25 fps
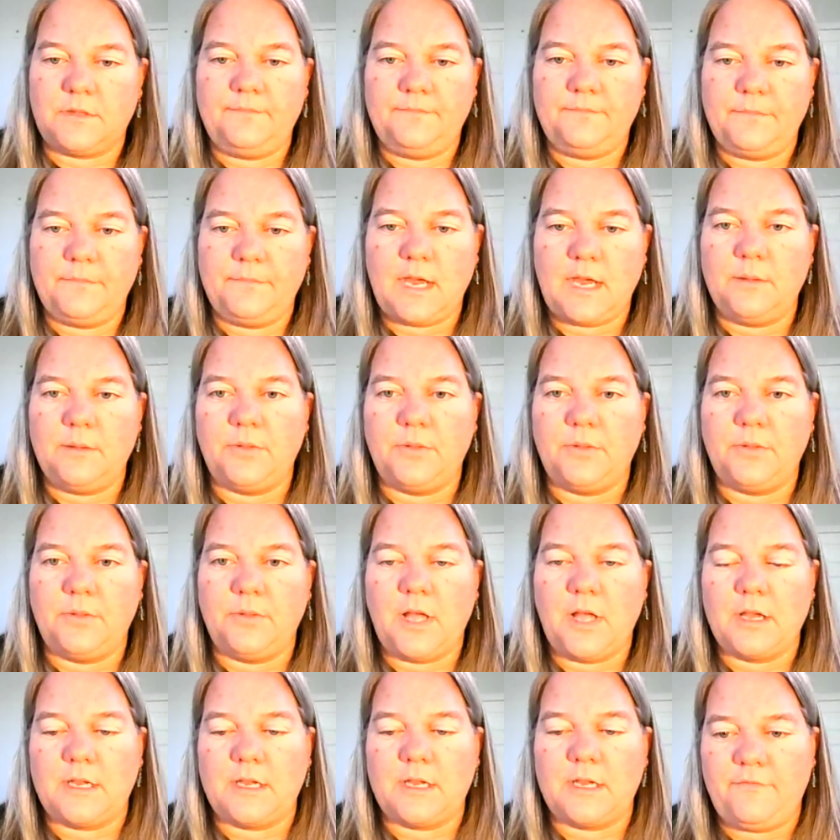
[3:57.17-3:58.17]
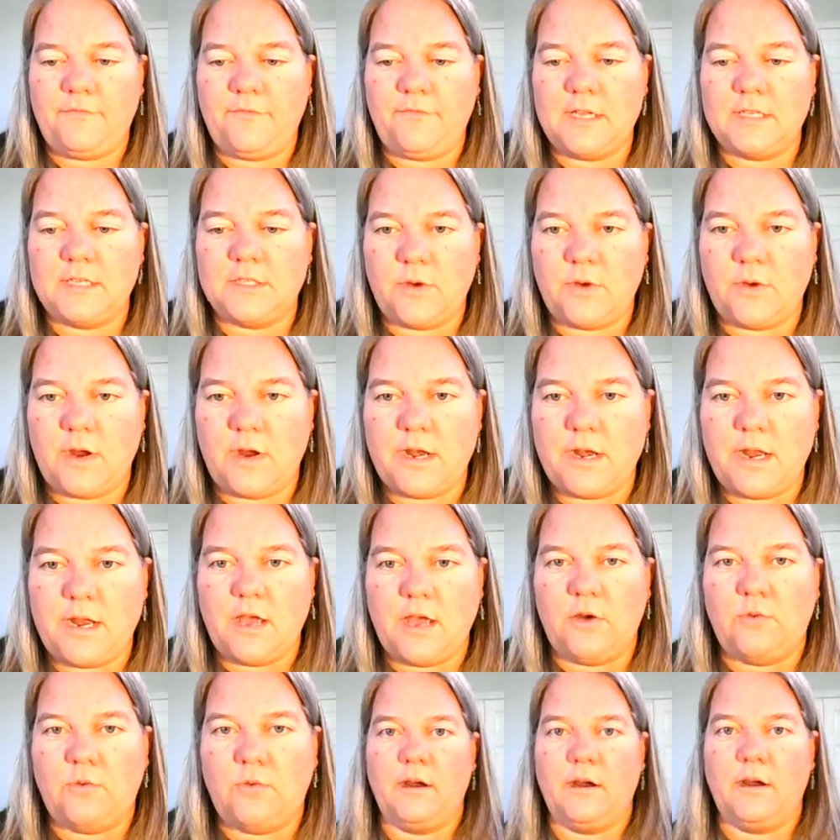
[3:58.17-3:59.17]
kind of blocking my face right now
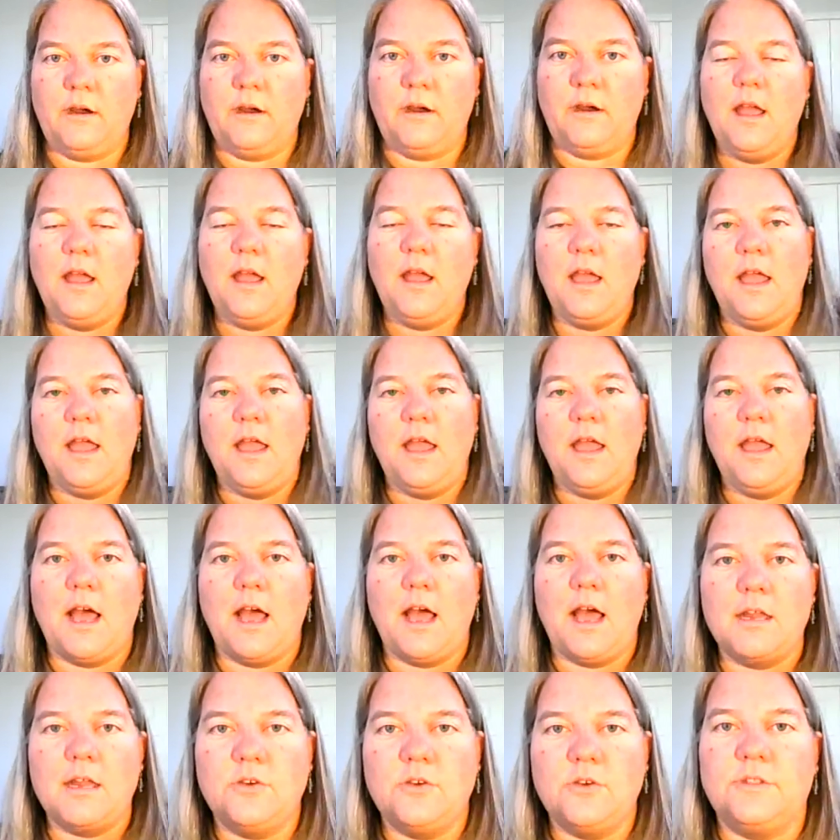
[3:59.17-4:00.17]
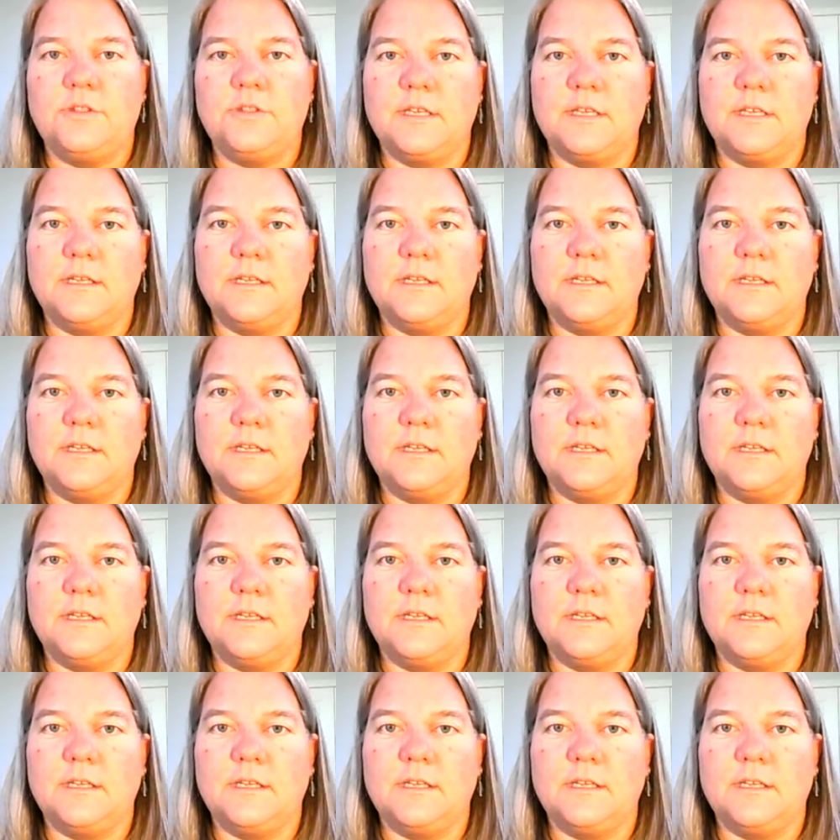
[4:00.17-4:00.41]
where I know that,